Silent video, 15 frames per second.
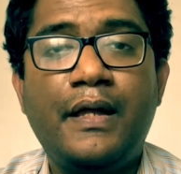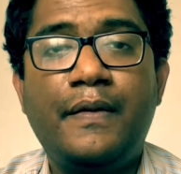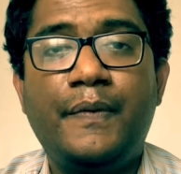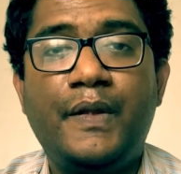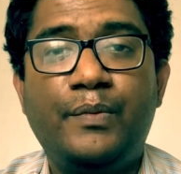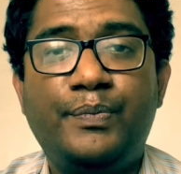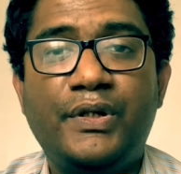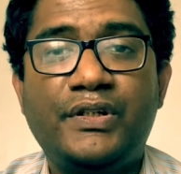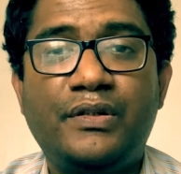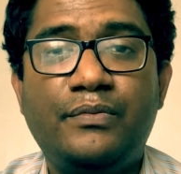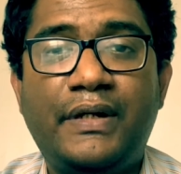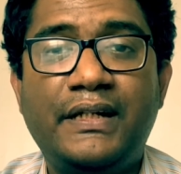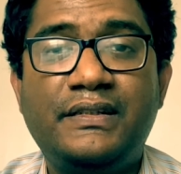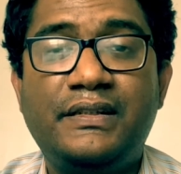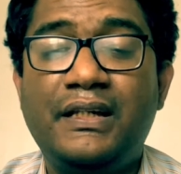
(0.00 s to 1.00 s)
The patient
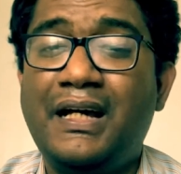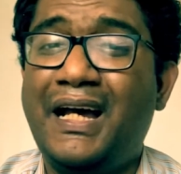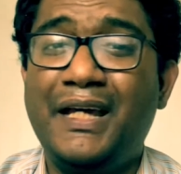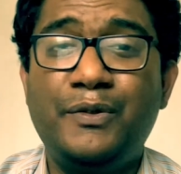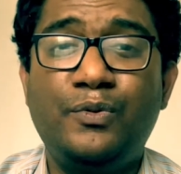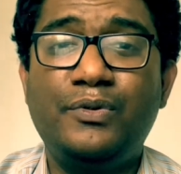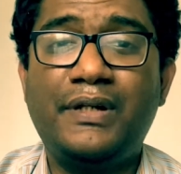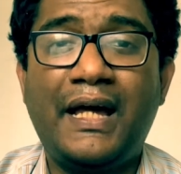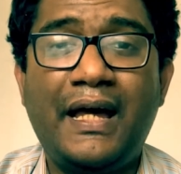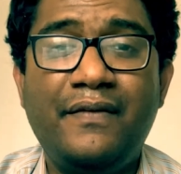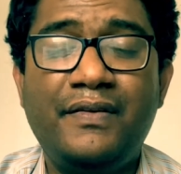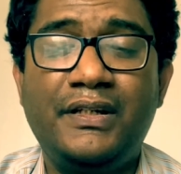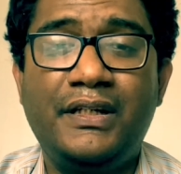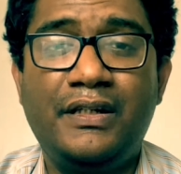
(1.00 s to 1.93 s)
might say, I don't have any